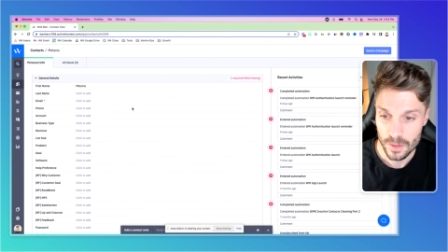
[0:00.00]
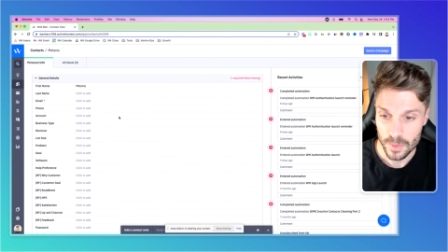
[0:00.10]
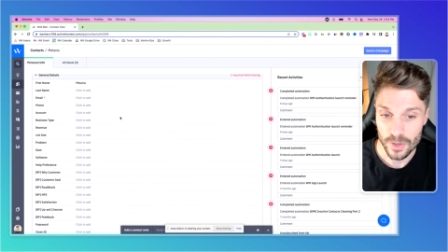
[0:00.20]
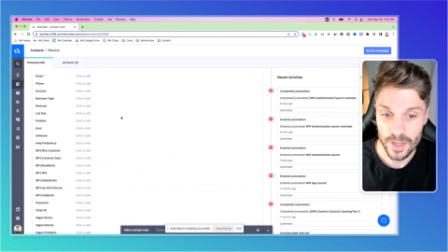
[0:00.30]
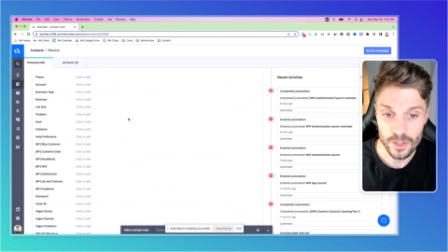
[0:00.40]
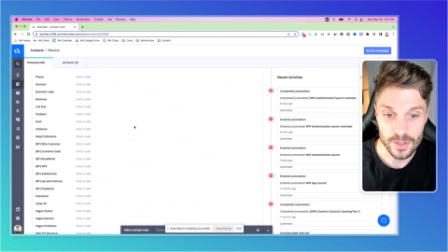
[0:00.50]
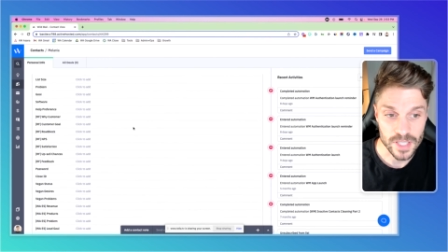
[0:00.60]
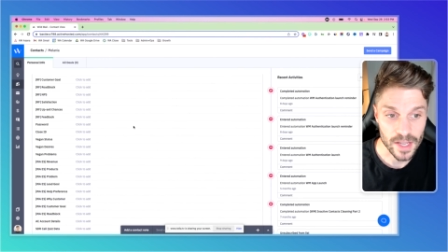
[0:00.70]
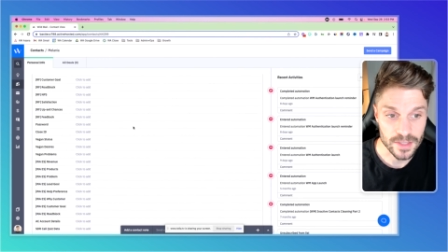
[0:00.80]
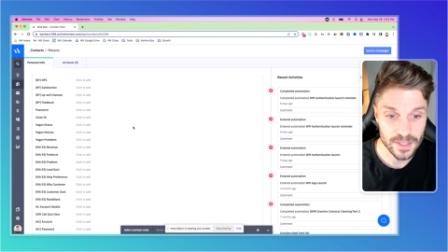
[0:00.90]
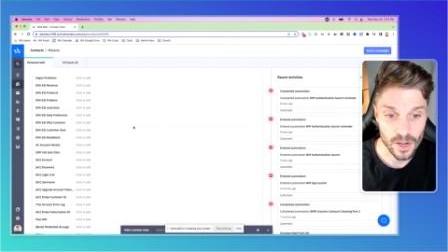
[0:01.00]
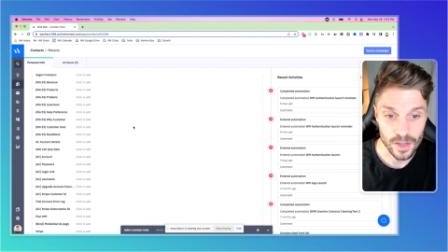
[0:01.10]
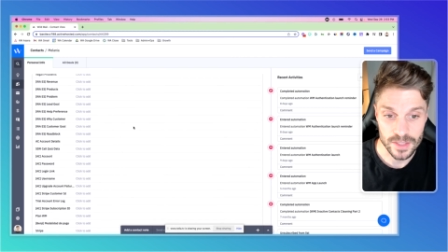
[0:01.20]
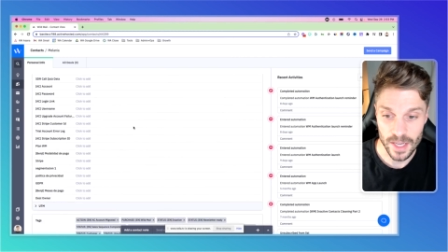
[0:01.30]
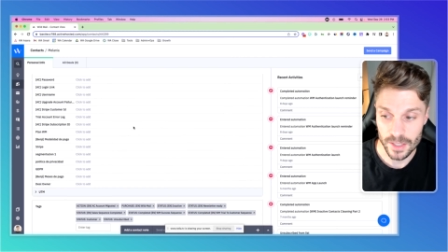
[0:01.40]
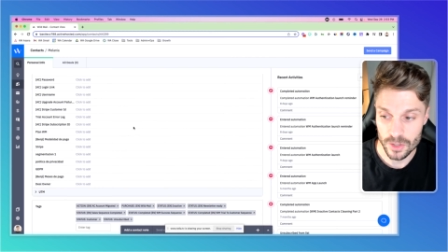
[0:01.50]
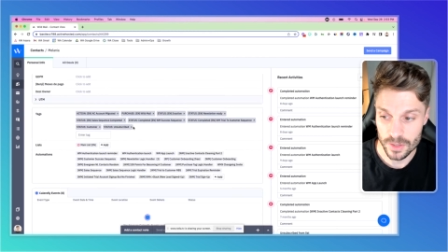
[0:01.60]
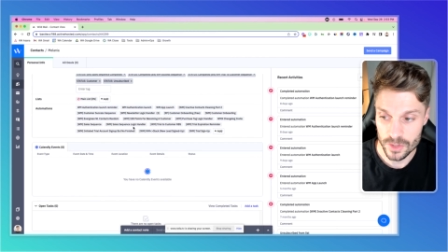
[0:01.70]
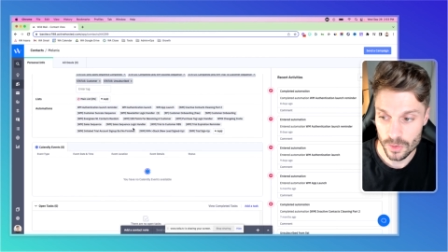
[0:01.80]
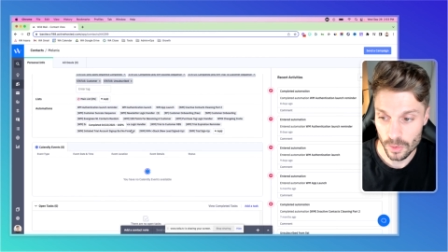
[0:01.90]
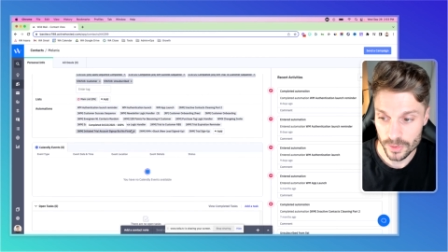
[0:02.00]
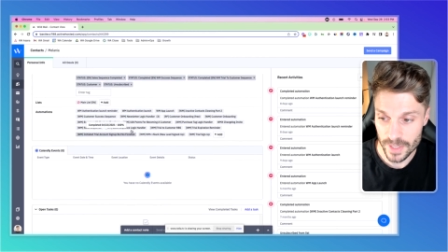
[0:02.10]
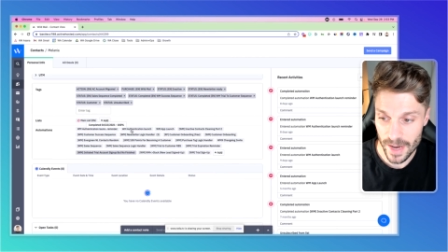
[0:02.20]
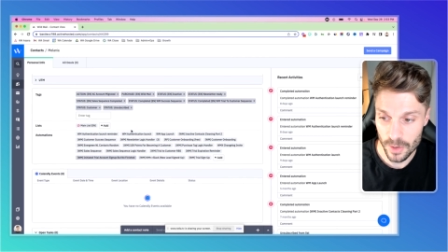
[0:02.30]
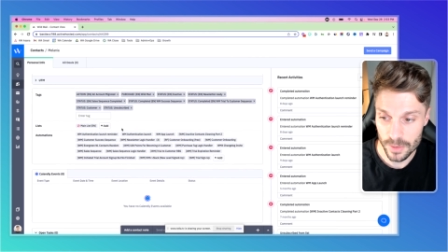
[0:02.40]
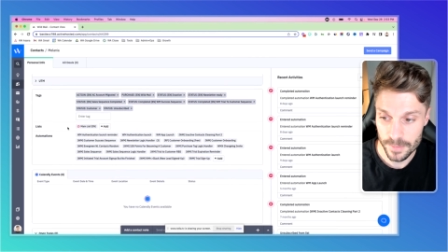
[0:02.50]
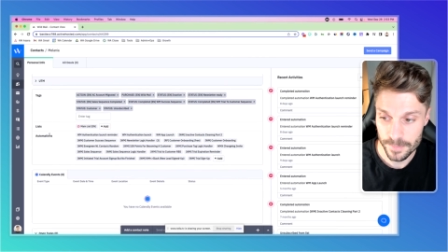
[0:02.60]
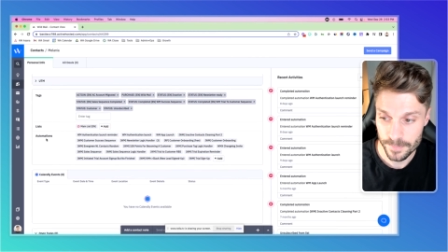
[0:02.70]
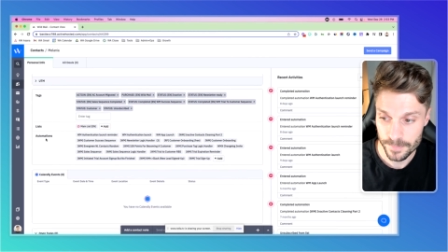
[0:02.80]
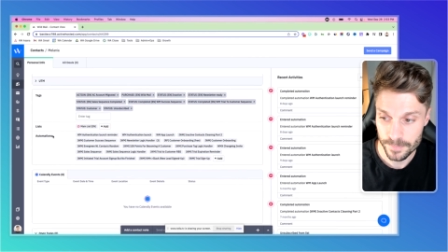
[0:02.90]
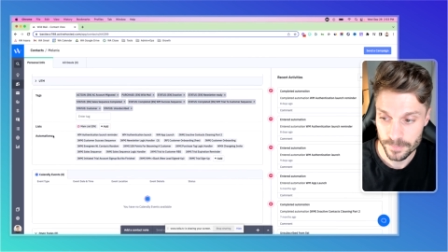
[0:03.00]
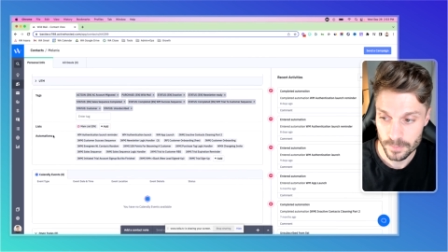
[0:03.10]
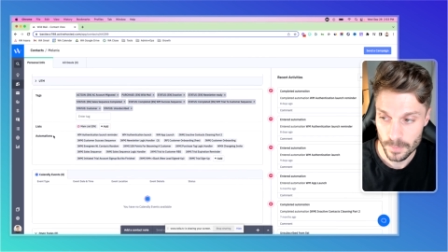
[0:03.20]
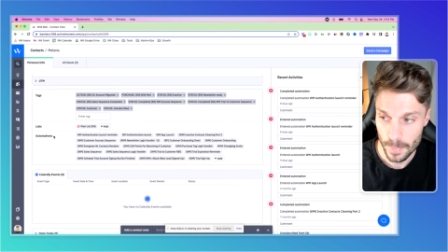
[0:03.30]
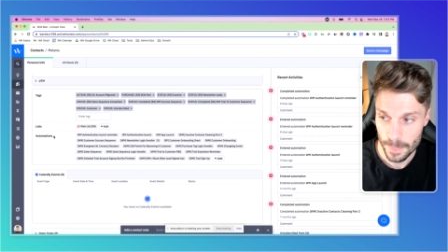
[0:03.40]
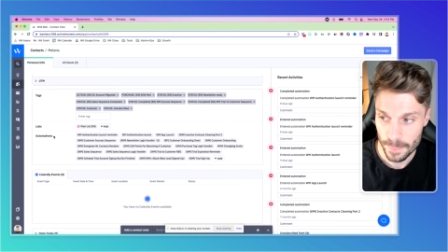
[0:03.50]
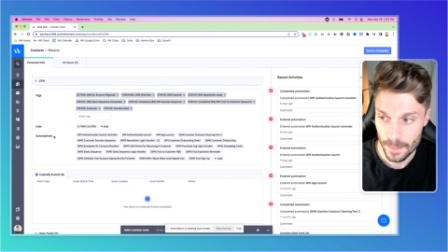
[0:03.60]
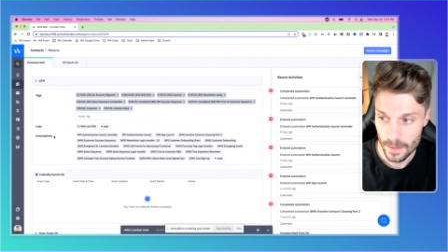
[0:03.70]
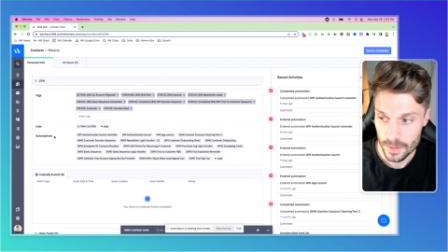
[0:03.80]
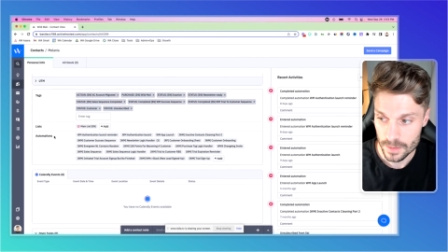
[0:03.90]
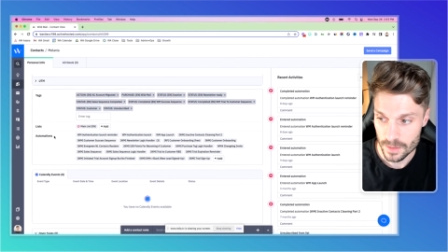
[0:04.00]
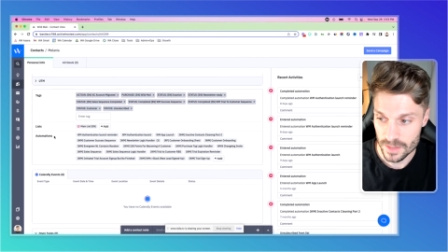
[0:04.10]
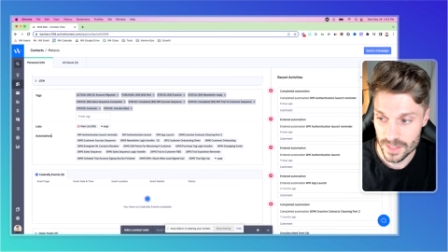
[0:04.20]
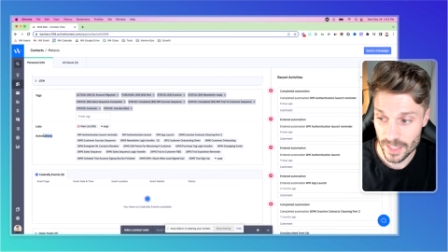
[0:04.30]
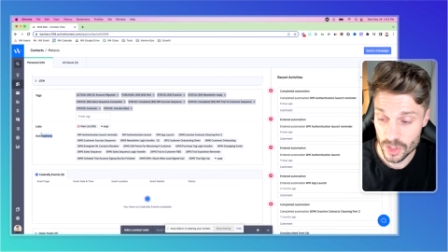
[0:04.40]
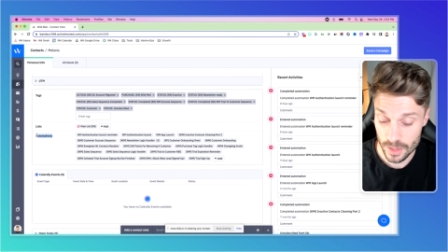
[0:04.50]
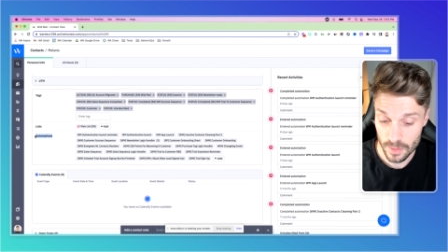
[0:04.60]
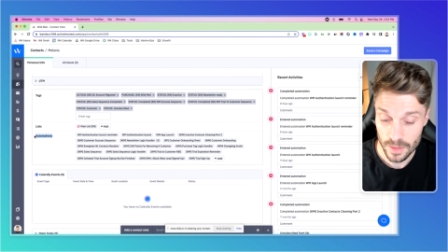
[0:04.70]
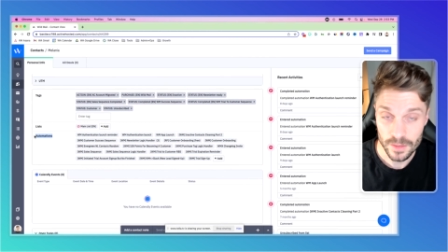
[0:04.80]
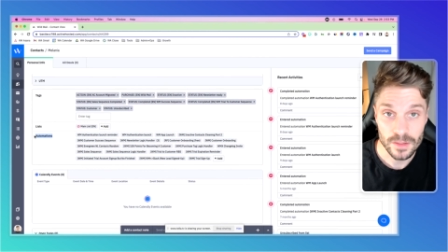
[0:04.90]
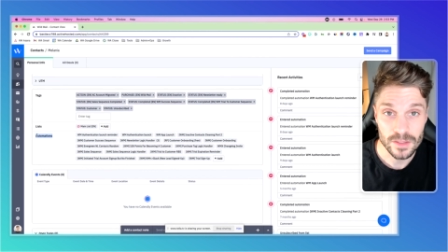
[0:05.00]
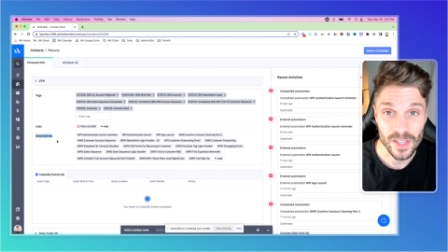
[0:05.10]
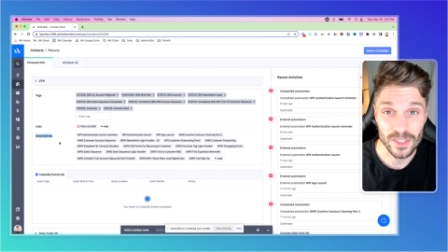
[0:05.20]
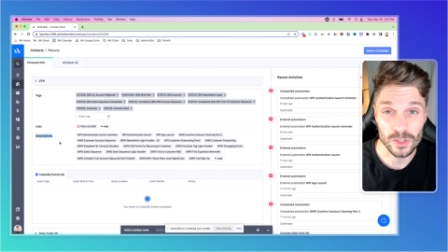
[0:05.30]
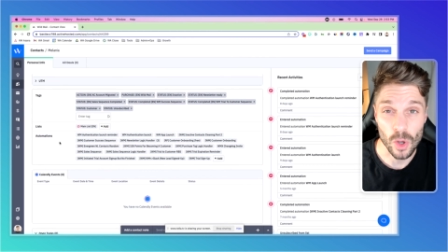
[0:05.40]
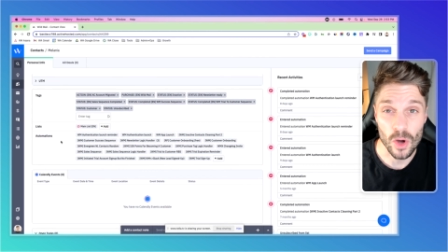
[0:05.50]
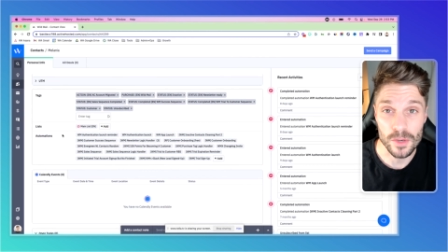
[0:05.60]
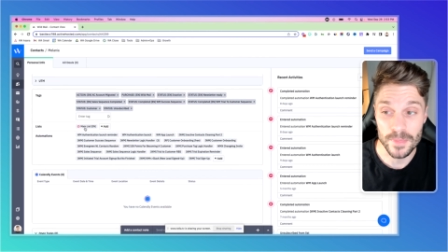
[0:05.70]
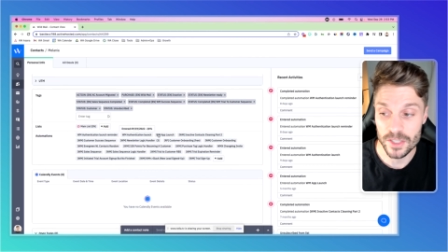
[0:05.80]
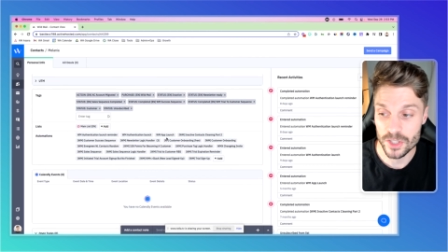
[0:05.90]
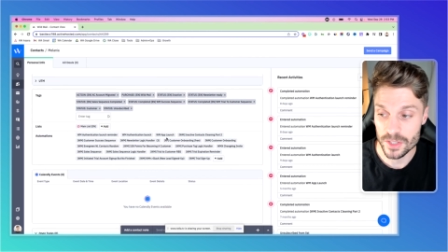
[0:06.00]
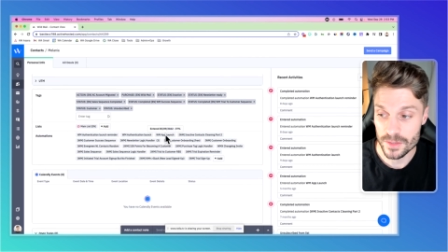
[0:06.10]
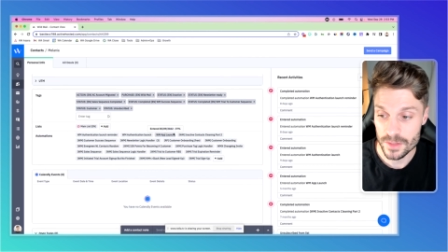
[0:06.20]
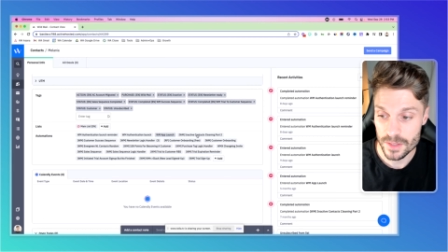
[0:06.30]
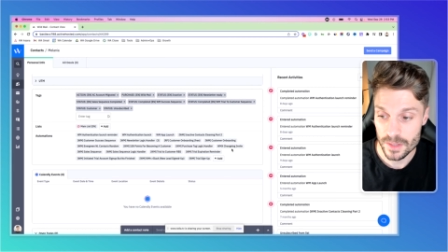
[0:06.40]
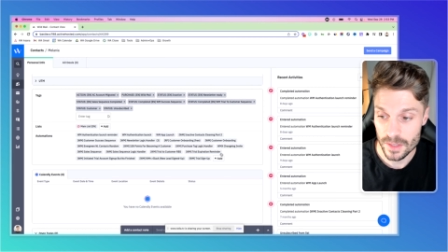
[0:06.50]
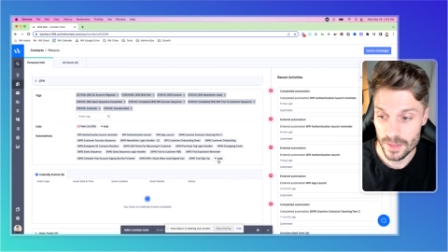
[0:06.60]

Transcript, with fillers: When you're in your test contact, you can scroll down to the section titled Automations.